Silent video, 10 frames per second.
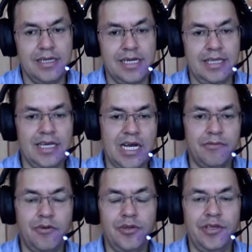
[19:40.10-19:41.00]
and they
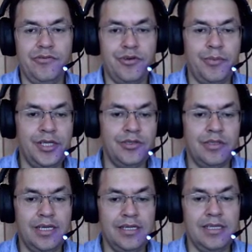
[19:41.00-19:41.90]
have all the
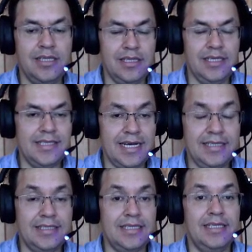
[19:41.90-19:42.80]
information they need in these
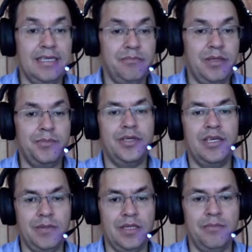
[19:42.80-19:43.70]
ads, and then people
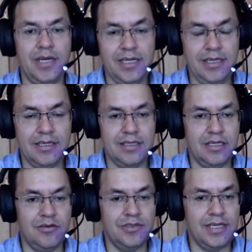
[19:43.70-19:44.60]
give me the money and
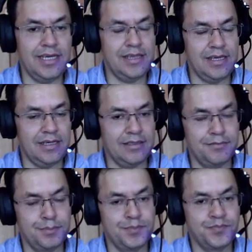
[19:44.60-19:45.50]
they don't say a thing.
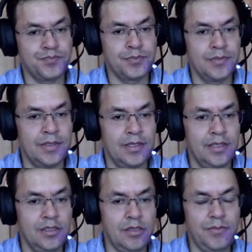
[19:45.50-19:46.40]

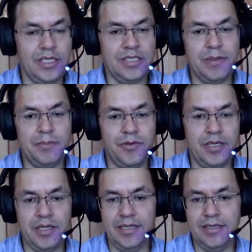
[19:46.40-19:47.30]
Sometimes people,
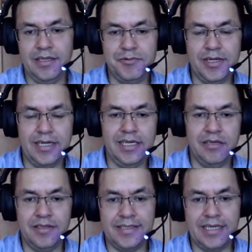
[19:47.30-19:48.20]
they want a
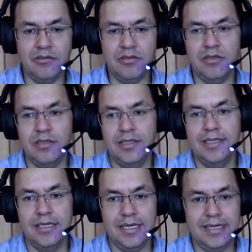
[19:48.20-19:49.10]
little discount
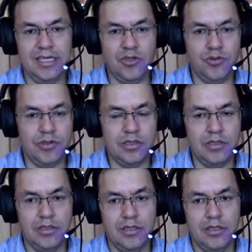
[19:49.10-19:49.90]
and I do it.